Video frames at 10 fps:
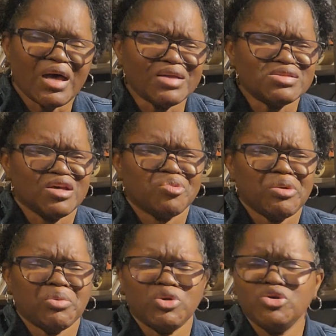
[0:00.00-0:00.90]

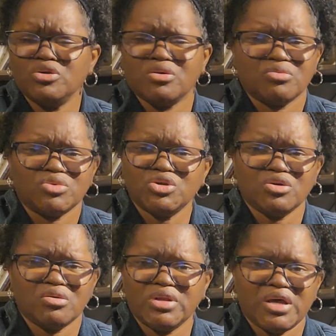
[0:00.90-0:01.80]
you
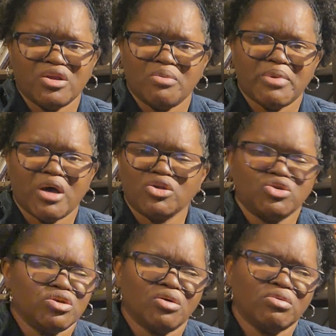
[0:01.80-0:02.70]
don't let
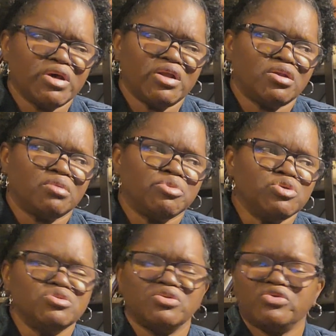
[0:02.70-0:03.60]
an
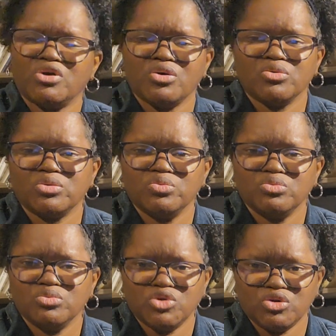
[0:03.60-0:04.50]
abuser know
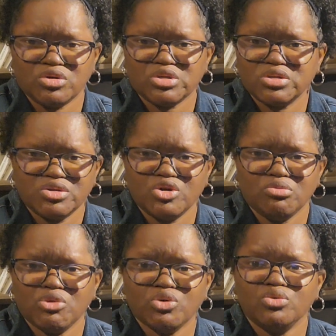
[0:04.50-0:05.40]

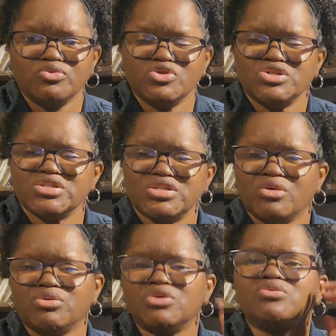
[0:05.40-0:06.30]
your mood. You just
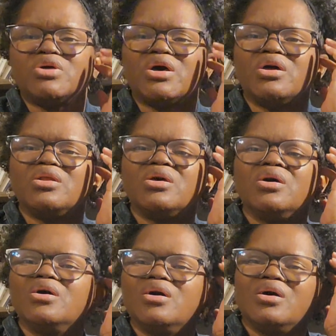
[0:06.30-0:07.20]
don't do that.
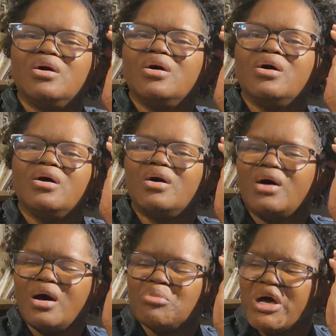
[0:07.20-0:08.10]

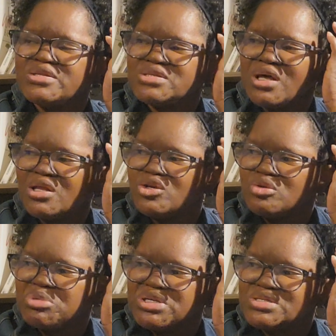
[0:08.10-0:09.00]
I'm not telling
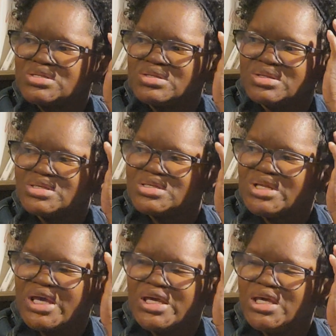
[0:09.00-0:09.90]
you to be
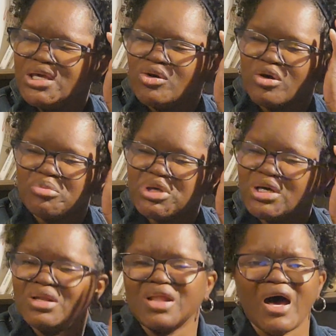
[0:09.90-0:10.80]
sneaky or
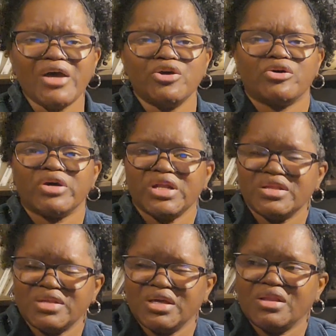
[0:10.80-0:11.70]
be a liar or
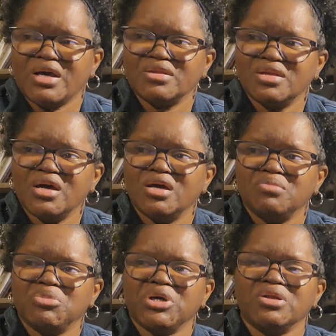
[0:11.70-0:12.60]
anything like
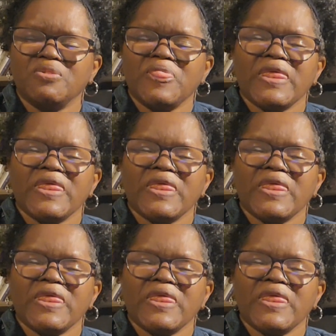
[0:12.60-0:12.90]
that, but